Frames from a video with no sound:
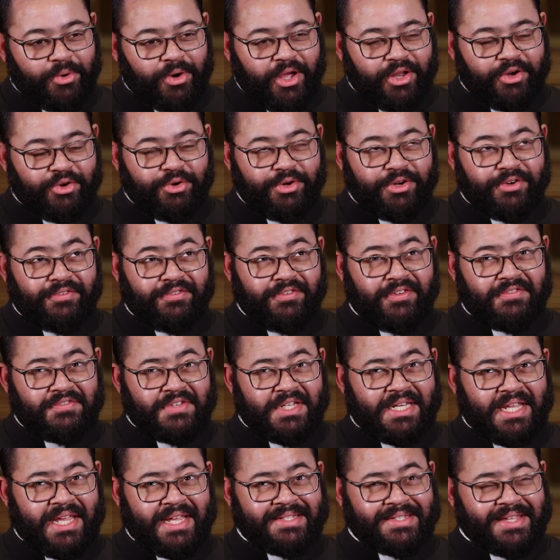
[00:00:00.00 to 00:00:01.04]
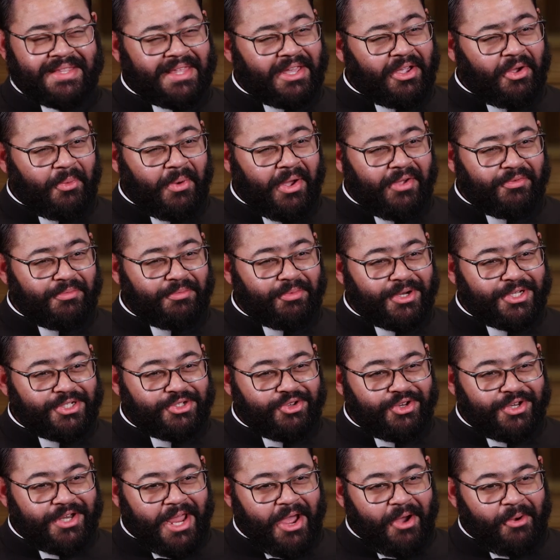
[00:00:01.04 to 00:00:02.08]
we're 150 days, I think, away from
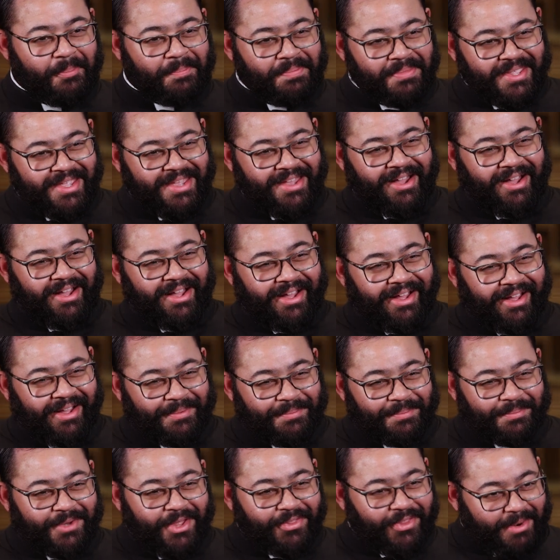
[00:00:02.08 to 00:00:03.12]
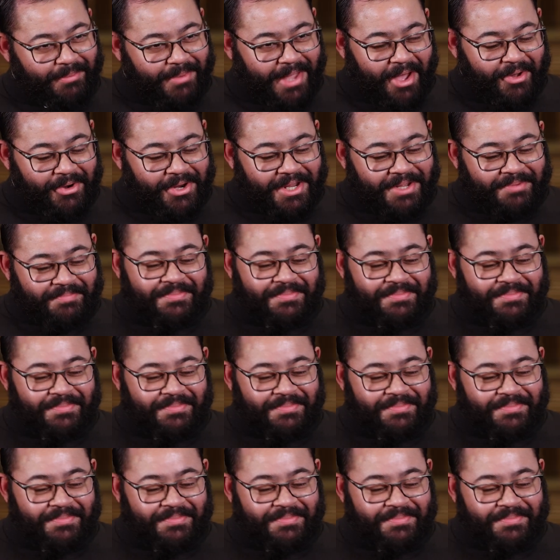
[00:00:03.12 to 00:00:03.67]
priesthood now. Not that I'm counting.